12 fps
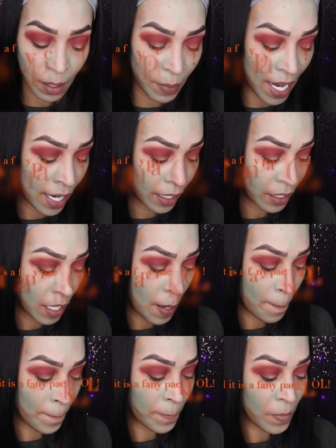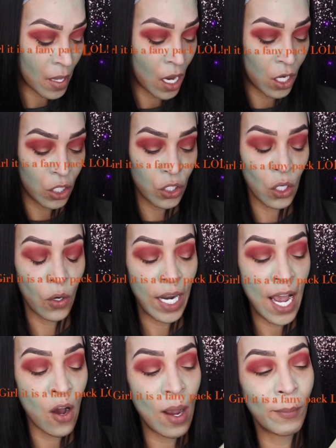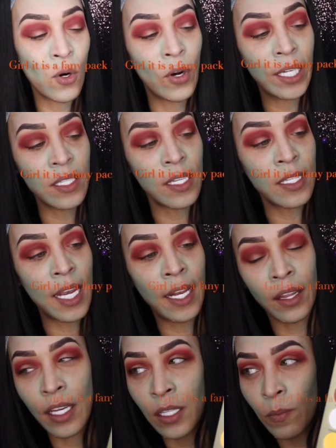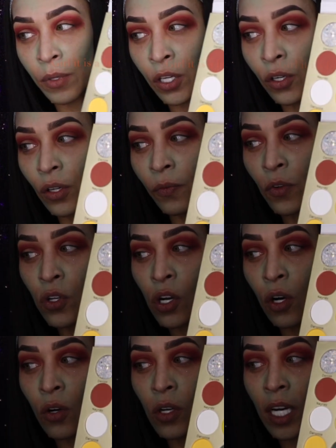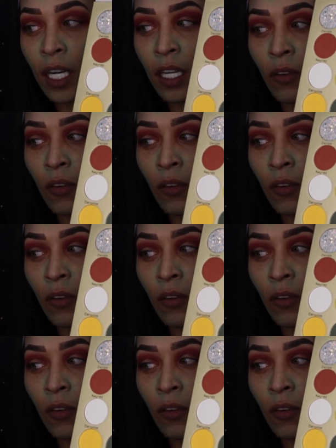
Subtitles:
pack. So now I'm going to take this beautiful gold color